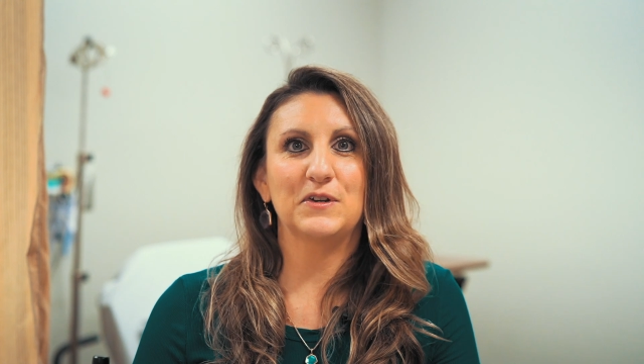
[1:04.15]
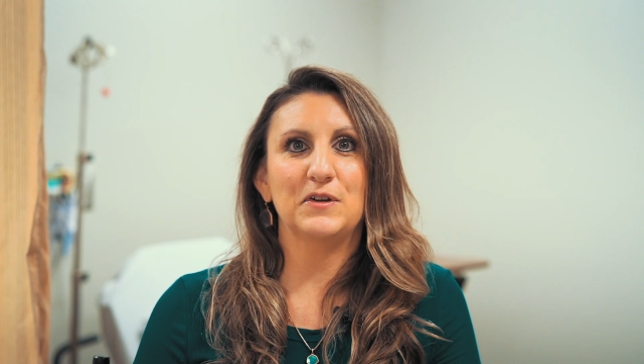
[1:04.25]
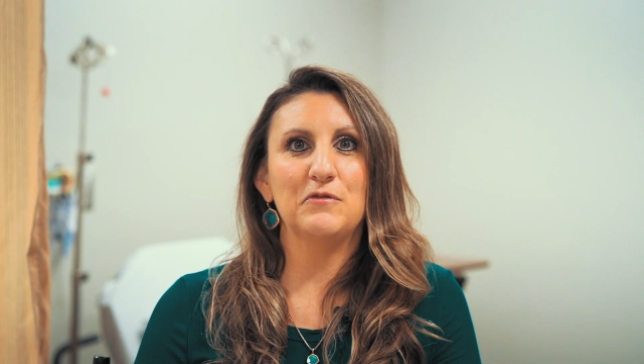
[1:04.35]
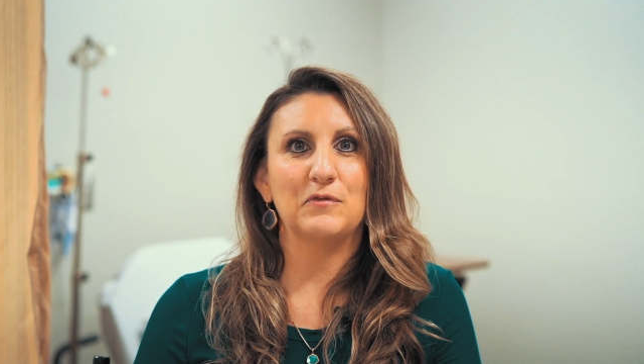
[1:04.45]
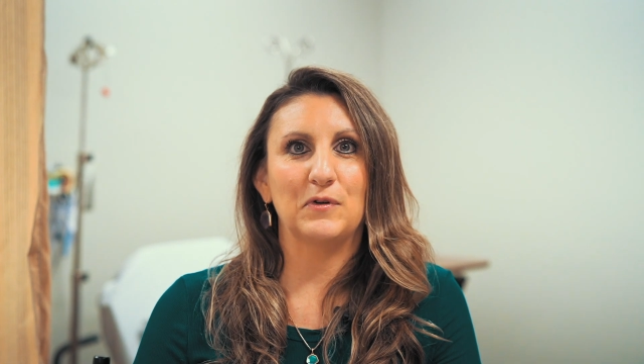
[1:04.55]
going
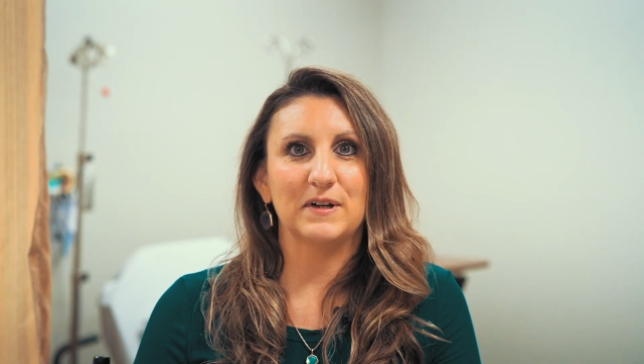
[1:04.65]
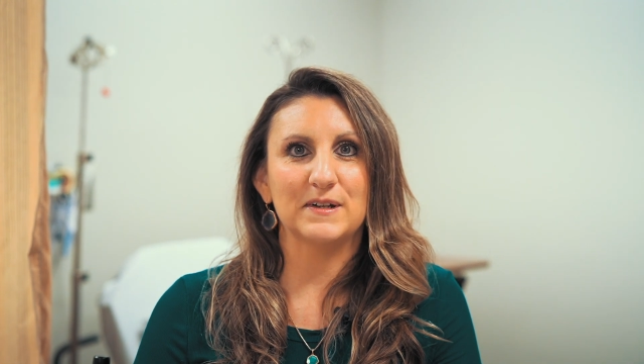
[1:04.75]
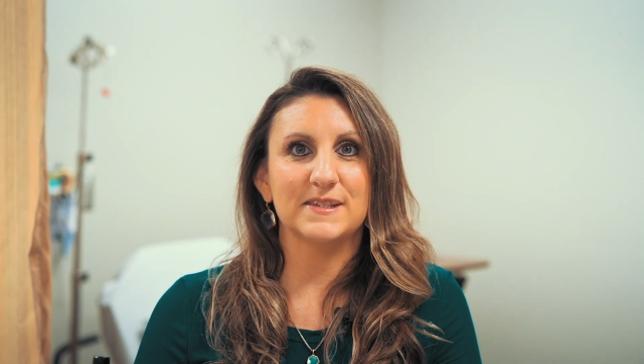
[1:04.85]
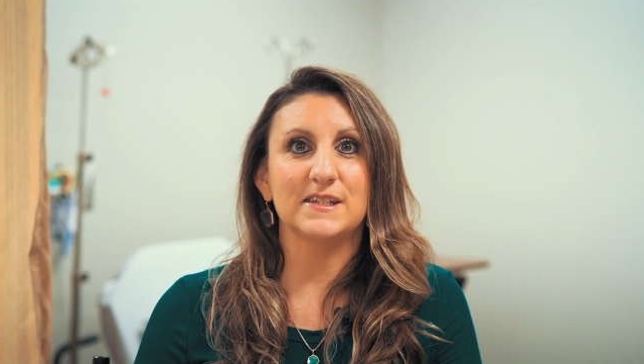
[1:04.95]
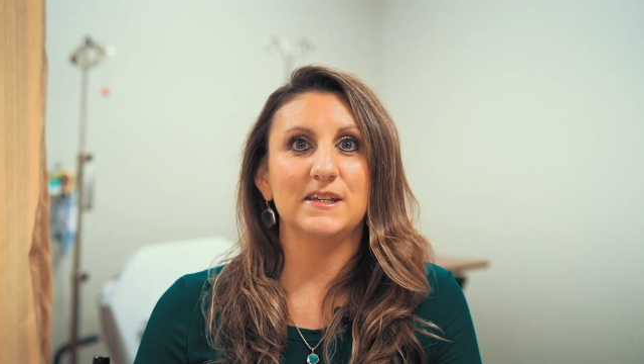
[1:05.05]
to go for it
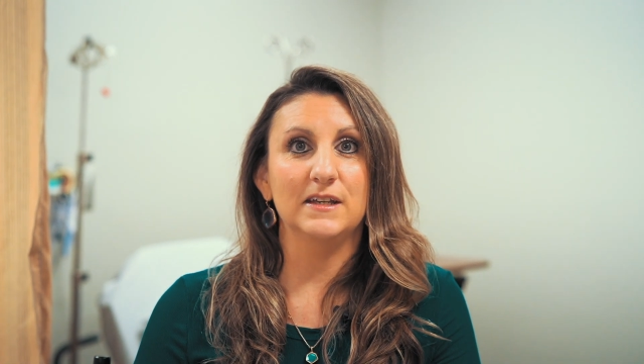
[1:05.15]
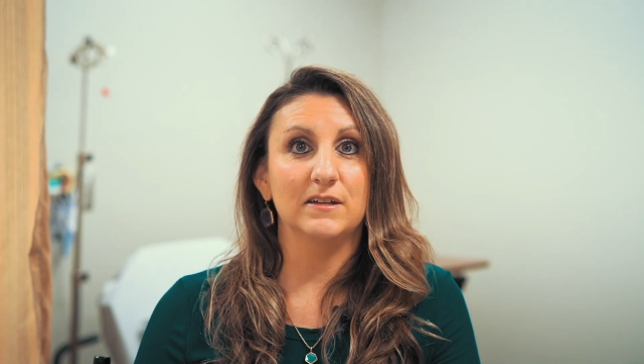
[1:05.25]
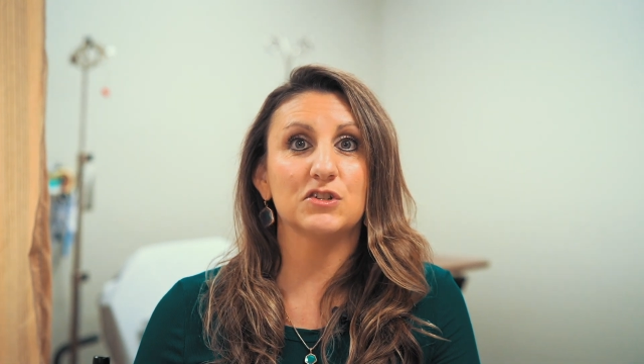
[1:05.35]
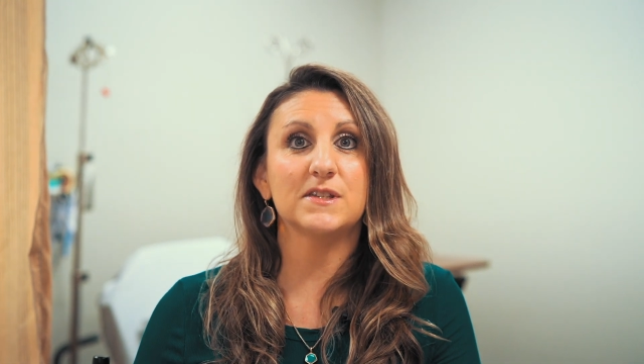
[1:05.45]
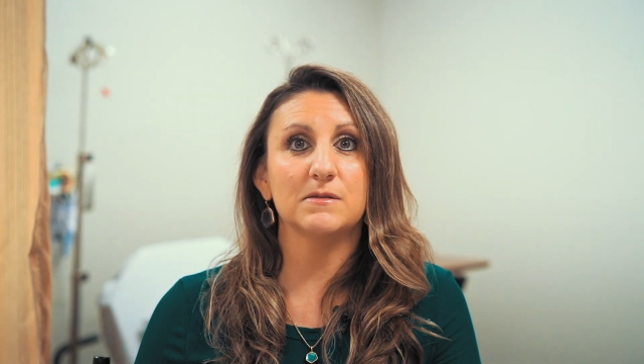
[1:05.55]
and
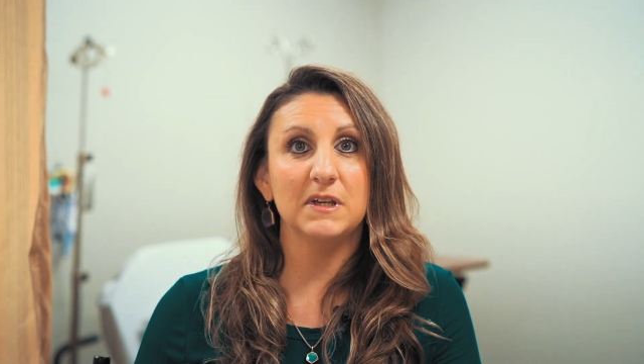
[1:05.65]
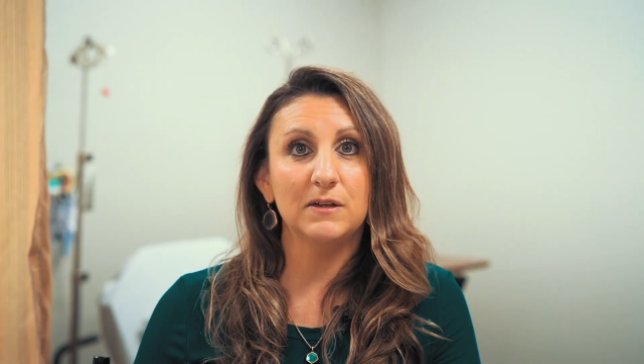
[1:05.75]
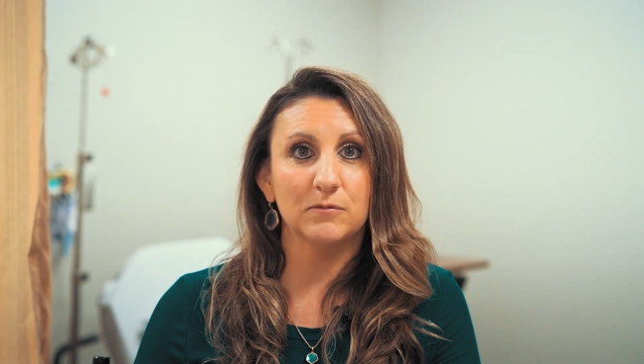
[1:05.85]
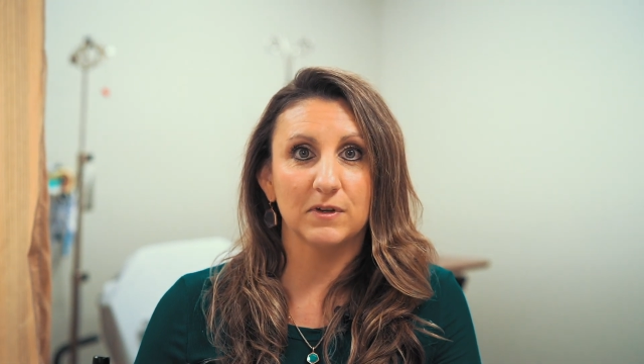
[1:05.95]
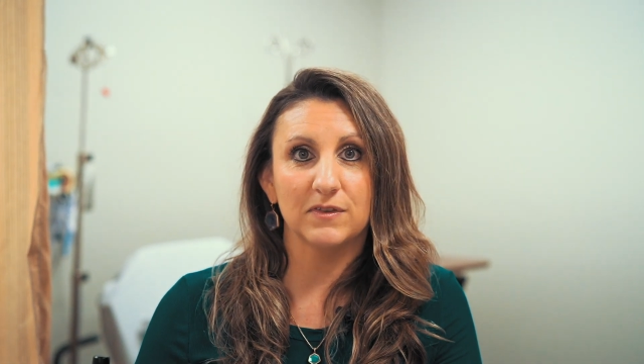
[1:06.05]
see, just
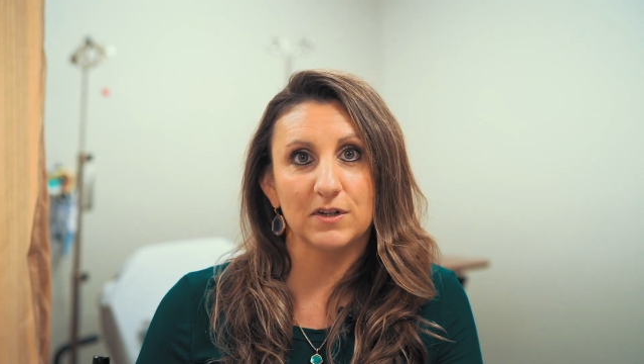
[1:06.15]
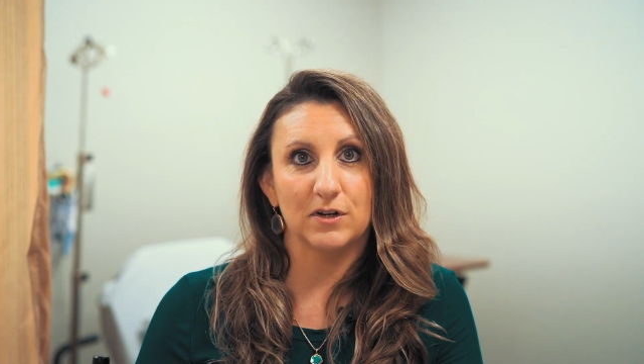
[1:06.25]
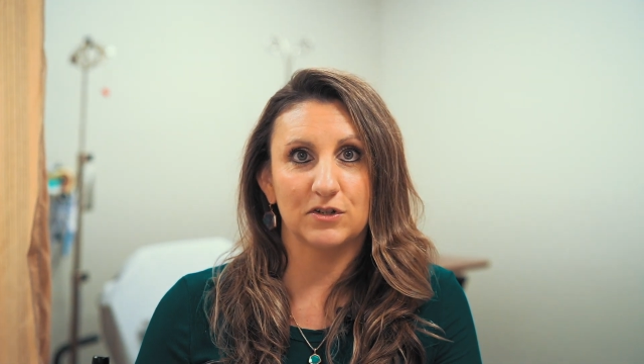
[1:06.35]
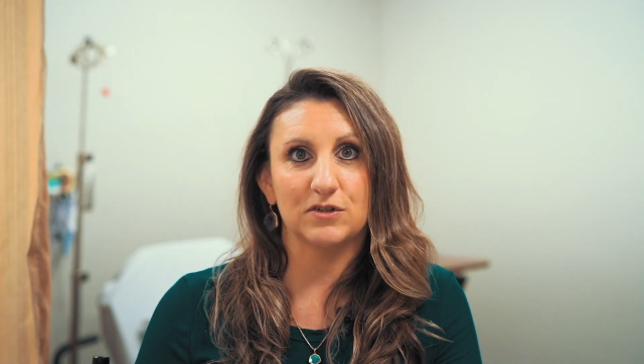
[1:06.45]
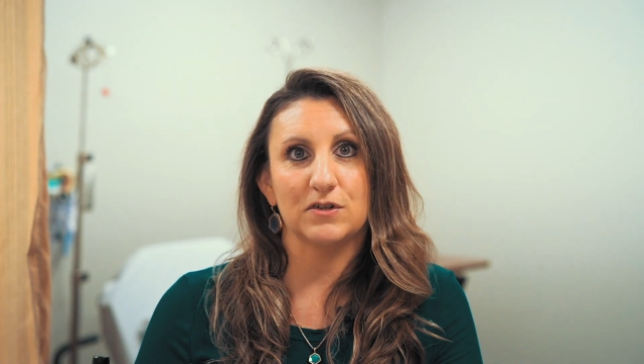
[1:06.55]
meet with the
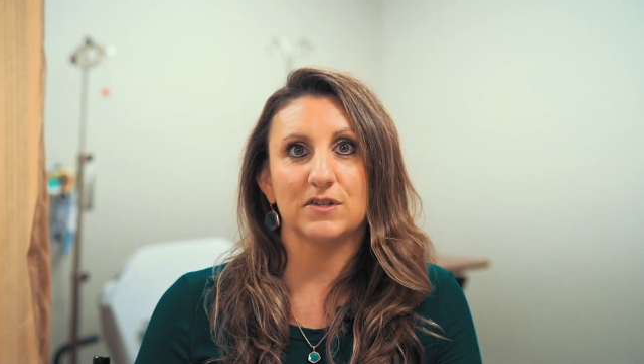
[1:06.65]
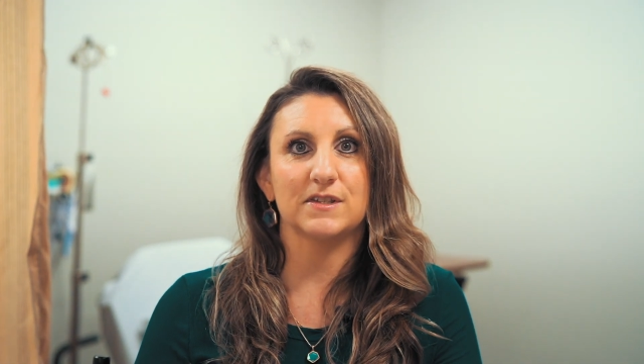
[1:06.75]
doctors,